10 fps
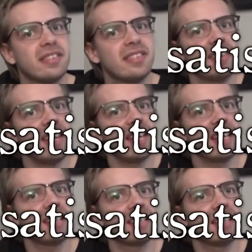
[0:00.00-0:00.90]

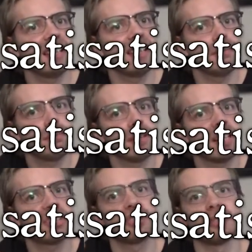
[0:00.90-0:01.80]
take
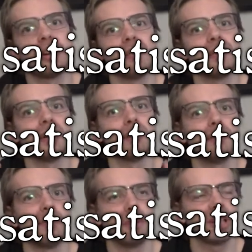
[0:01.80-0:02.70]
pleasure of
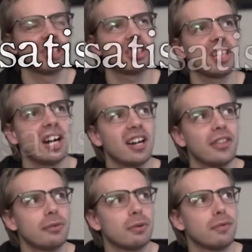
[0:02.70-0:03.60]
him, which
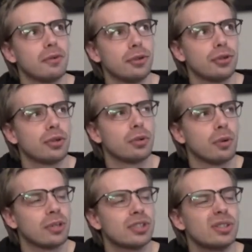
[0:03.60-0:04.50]
either refers to
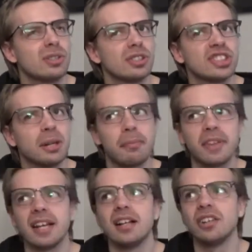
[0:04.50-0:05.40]
torture or
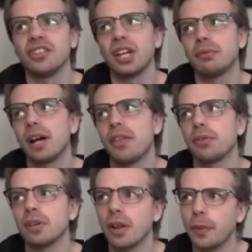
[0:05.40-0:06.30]
something else I'd rather
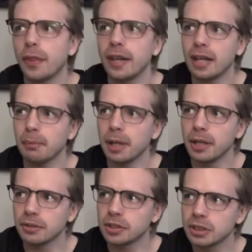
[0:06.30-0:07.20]
not think
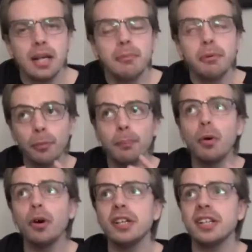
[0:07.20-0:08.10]
about. But the
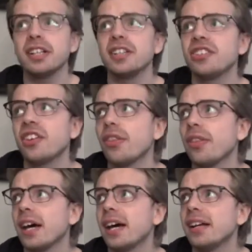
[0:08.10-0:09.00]
point is
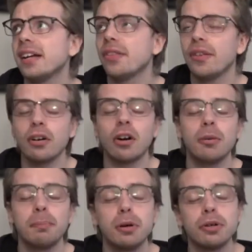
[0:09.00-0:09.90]
that there are
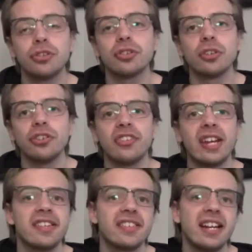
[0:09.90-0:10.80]
personal
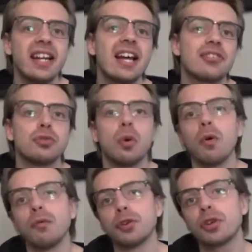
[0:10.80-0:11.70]
stakes that he has to
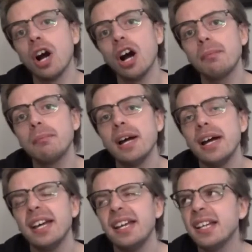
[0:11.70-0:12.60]
overcome
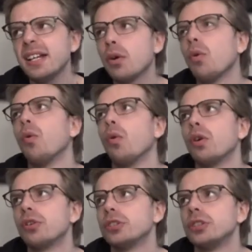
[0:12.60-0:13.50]
in
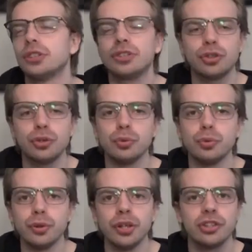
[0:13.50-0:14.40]
order
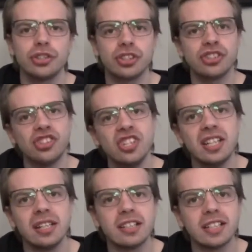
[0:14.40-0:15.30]
to
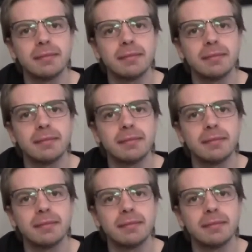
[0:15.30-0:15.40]
succeed.